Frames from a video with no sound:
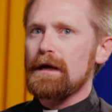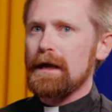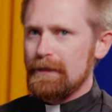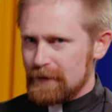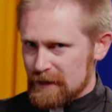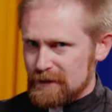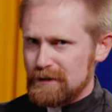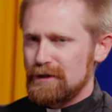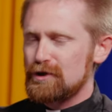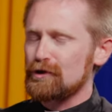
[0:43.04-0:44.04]
And
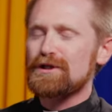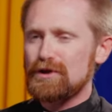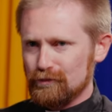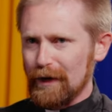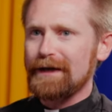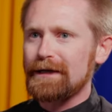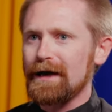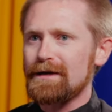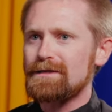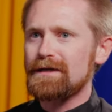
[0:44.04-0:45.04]
this the church has
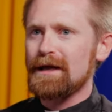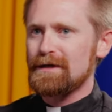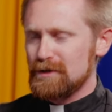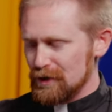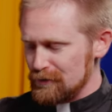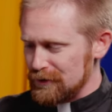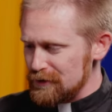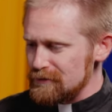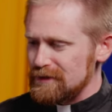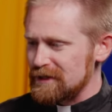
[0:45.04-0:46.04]
recognized, and so
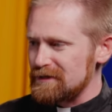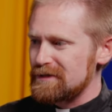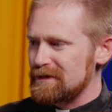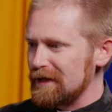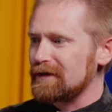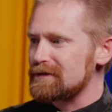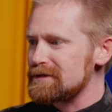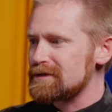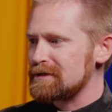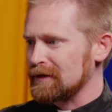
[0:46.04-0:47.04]
uses
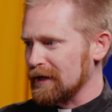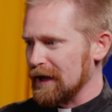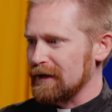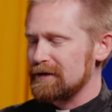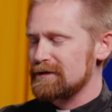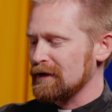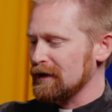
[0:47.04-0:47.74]
things like